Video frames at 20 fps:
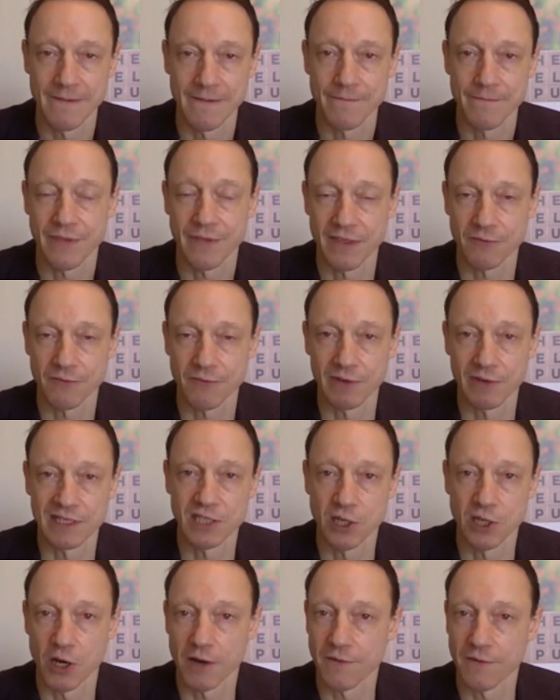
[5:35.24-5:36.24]
Now, the reason
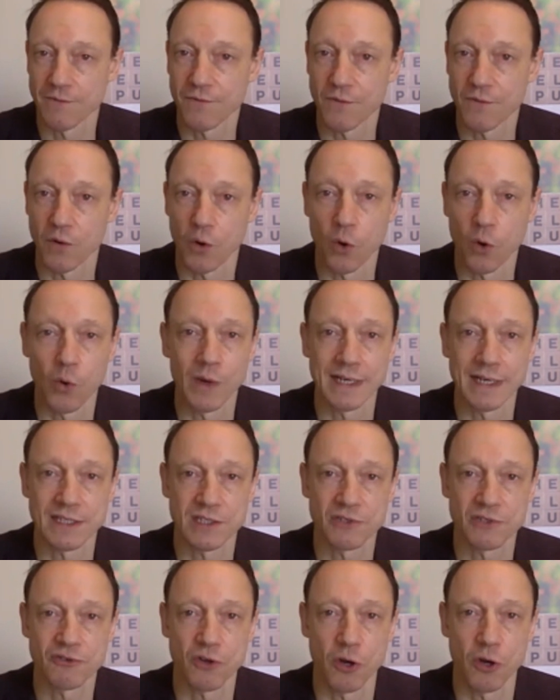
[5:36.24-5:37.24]
I've always
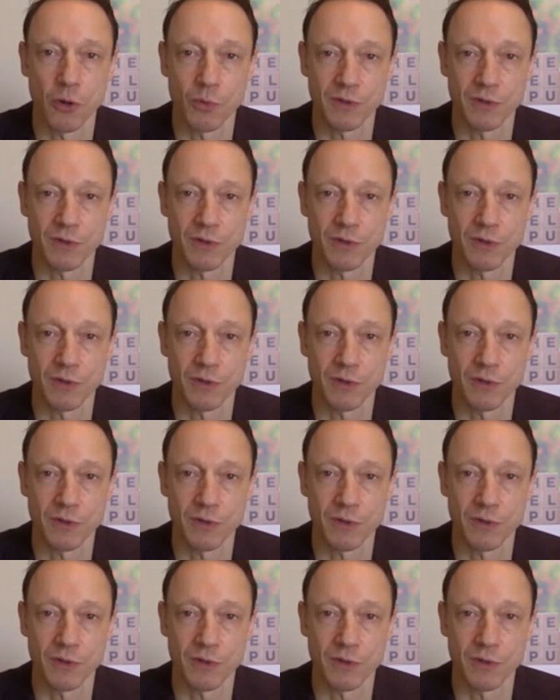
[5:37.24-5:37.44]
gone with